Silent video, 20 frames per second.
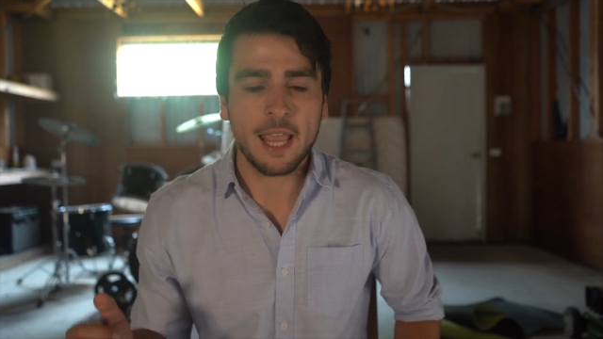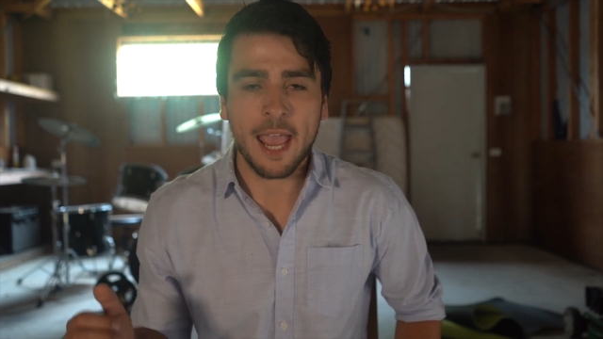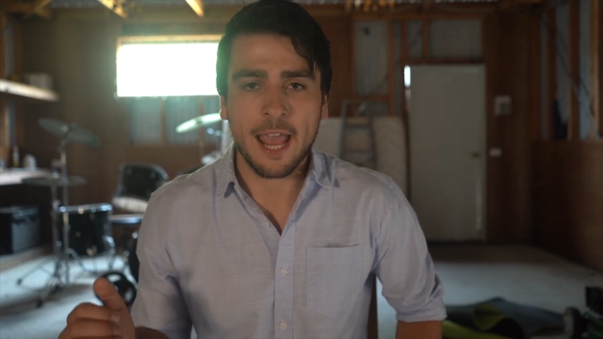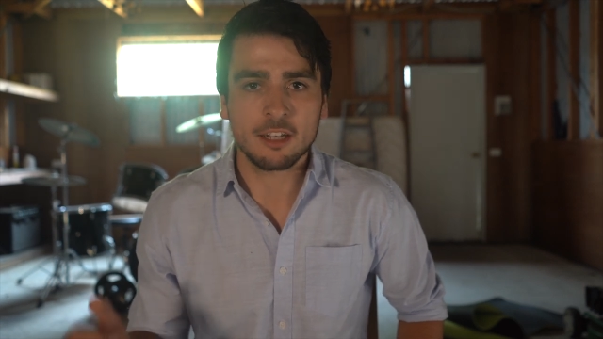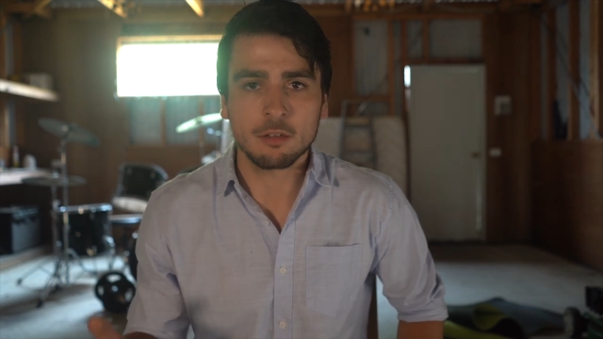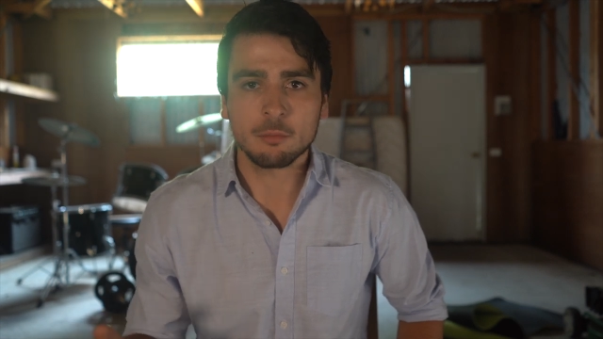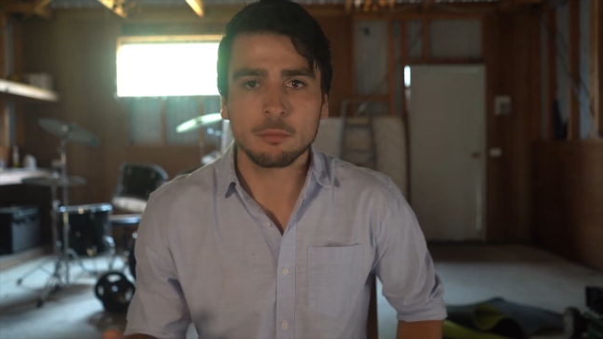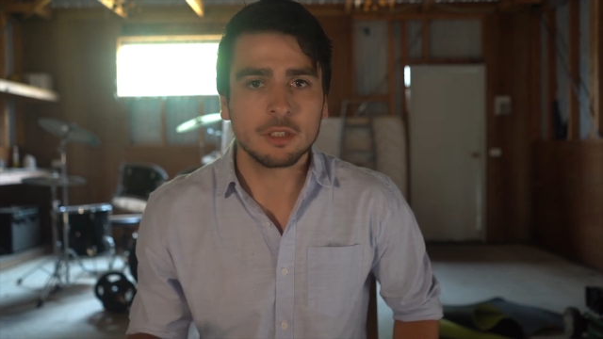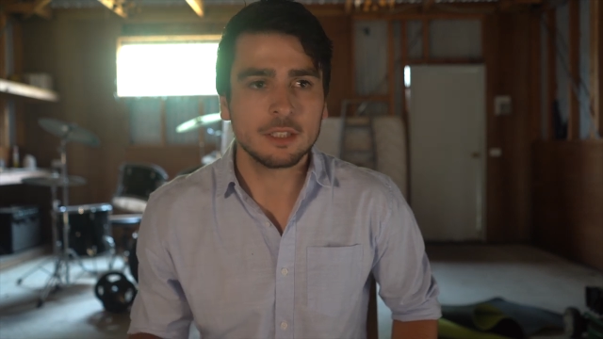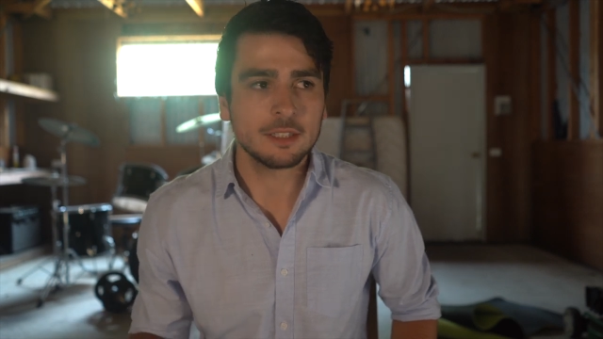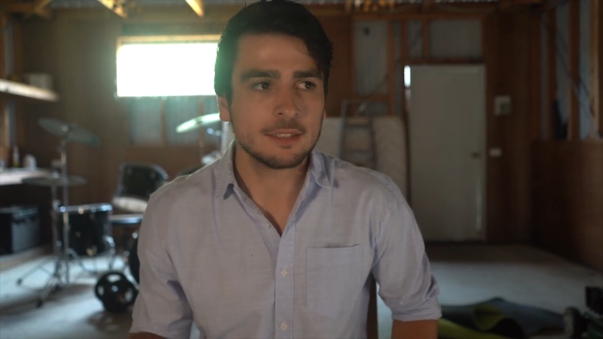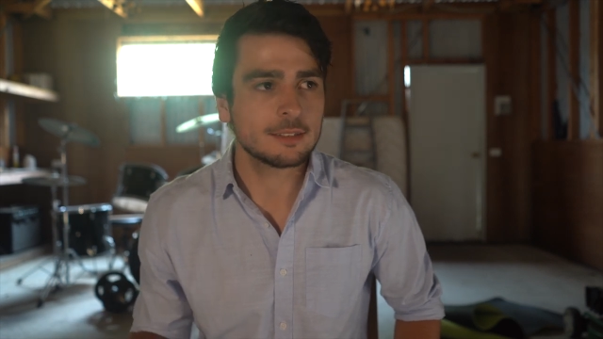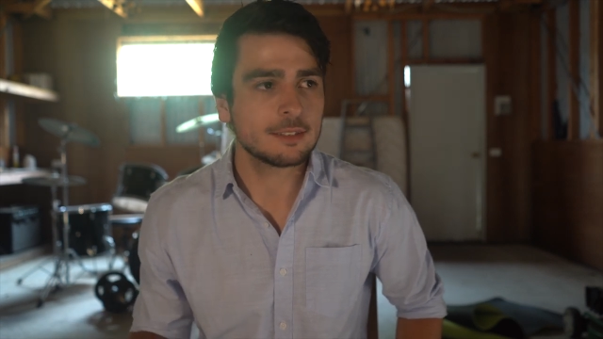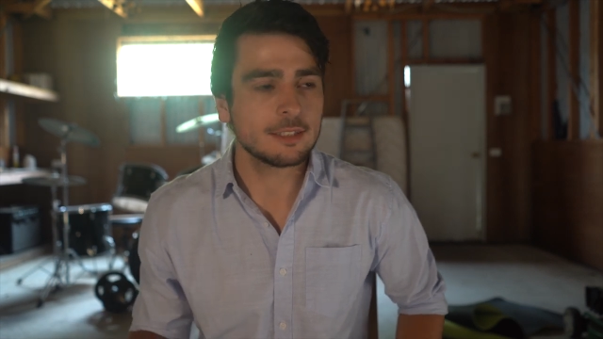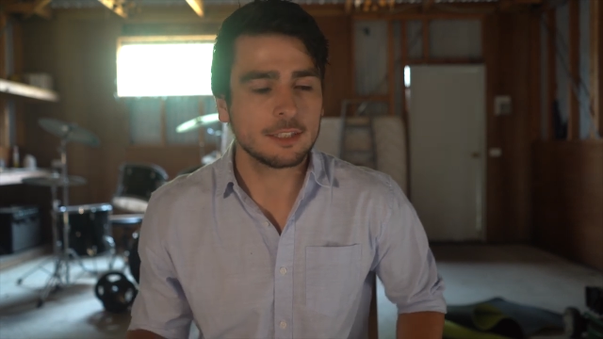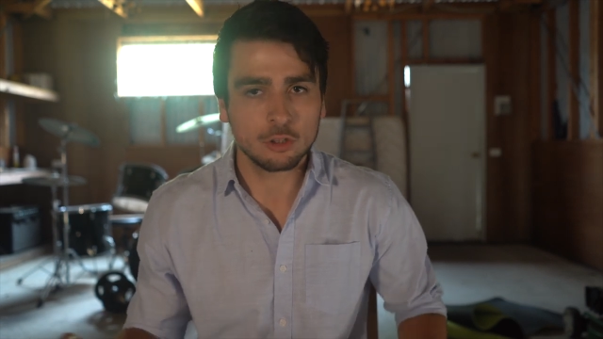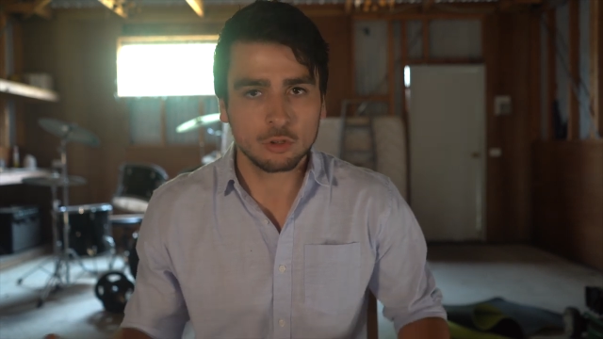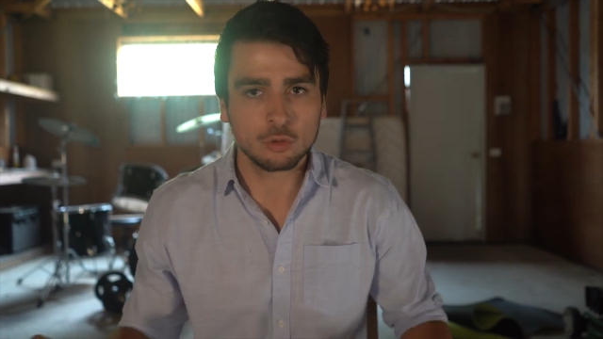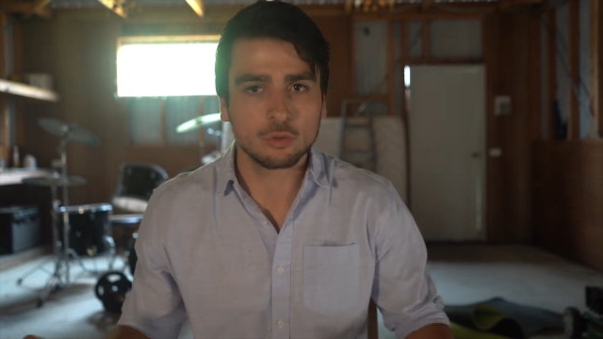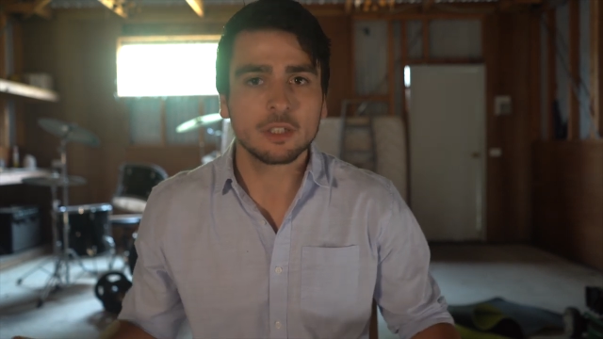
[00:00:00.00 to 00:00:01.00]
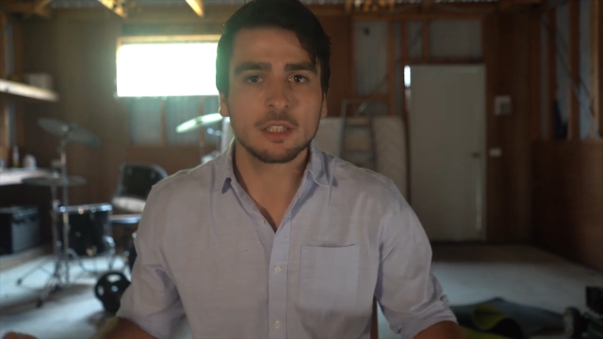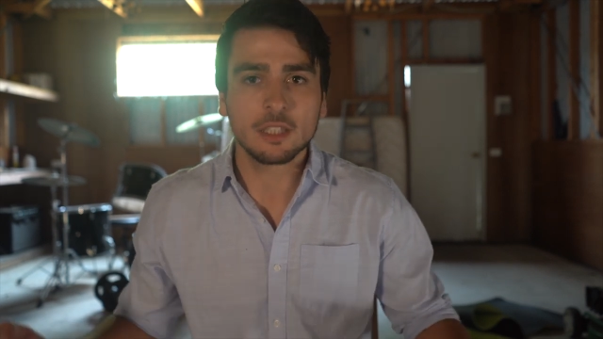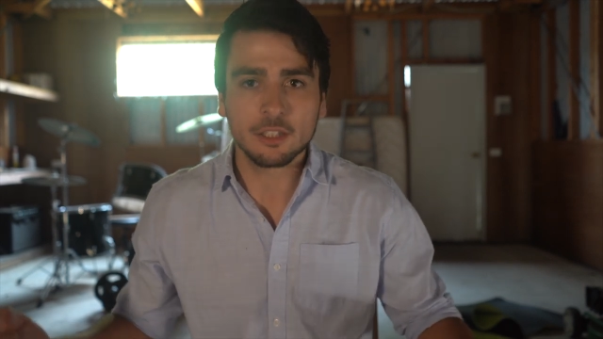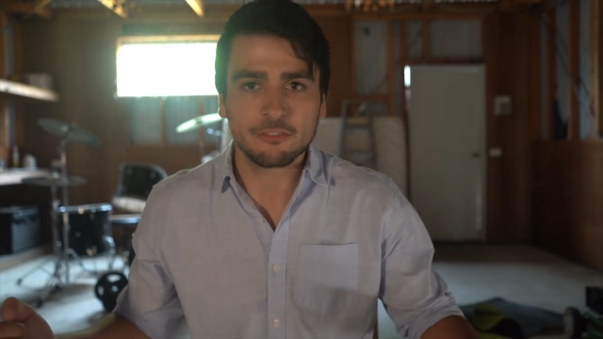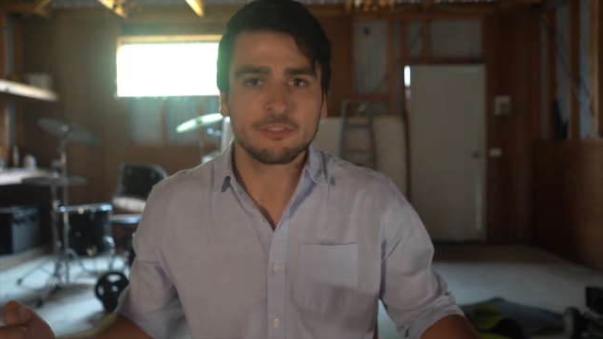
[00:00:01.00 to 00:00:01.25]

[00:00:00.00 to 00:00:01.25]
animalistic, gorilla